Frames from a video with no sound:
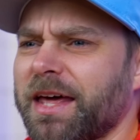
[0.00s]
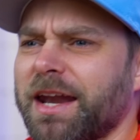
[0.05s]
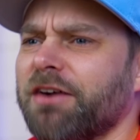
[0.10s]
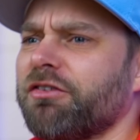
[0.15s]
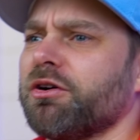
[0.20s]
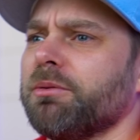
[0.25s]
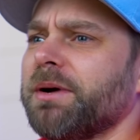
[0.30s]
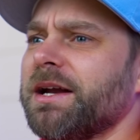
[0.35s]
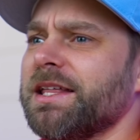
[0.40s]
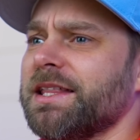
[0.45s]
at
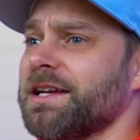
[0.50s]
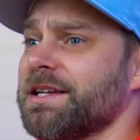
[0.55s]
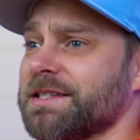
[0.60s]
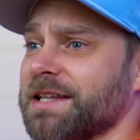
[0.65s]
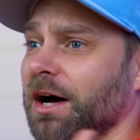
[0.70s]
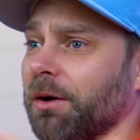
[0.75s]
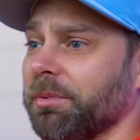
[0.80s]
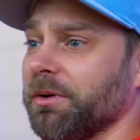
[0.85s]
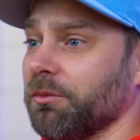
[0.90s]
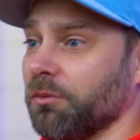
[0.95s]
everybody that
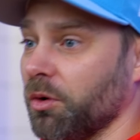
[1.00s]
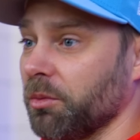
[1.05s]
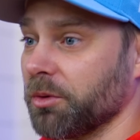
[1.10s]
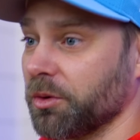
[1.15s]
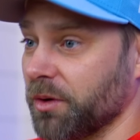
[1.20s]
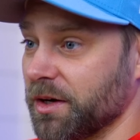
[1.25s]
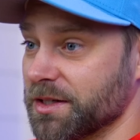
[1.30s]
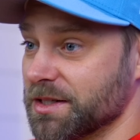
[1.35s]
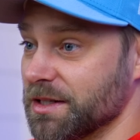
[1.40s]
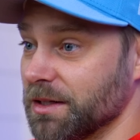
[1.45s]
is helping
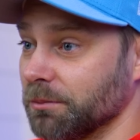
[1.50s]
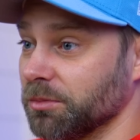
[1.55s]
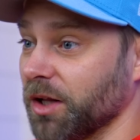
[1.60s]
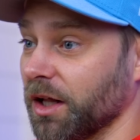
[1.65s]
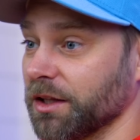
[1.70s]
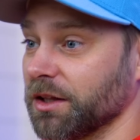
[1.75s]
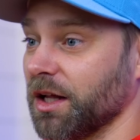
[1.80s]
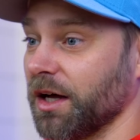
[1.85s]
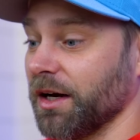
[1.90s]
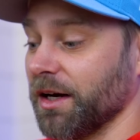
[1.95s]
Roman Reigns in the
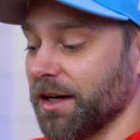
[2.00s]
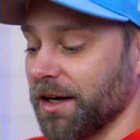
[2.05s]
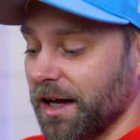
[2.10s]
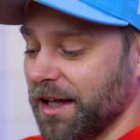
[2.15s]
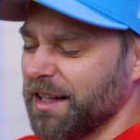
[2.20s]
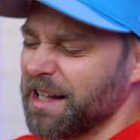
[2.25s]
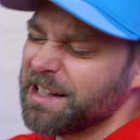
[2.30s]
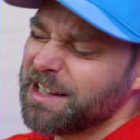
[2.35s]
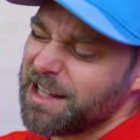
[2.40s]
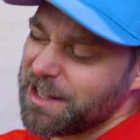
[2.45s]
bloodline. And
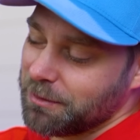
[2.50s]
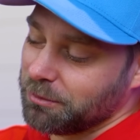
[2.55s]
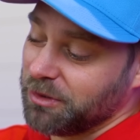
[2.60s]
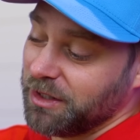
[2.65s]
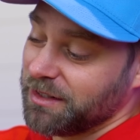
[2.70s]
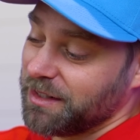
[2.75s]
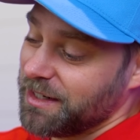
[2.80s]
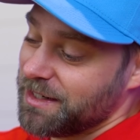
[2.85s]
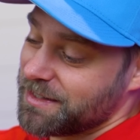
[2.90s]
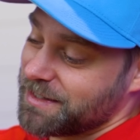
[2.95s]
I like that the
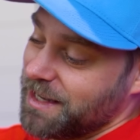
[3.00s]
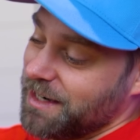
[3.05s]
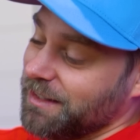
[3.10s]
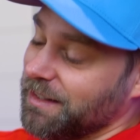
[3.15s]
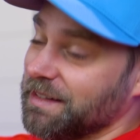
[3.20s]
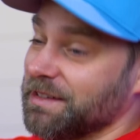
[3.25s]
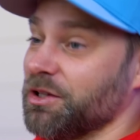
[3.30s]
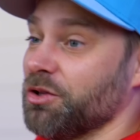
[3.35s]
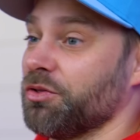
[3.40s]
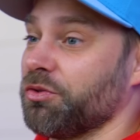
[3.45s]
bloodline is kind of
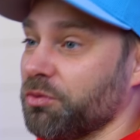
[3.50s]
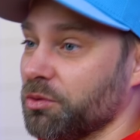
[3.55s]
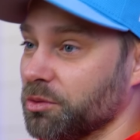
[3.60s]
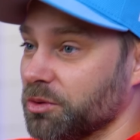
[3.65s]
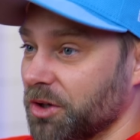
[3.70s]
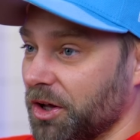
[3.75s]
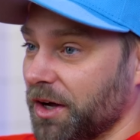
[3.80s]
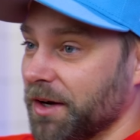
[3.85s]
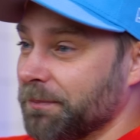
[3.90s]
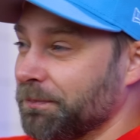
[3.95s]
like the
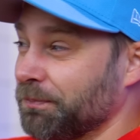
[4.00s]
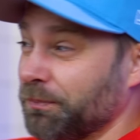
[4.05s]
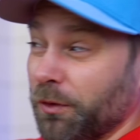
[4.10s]
through line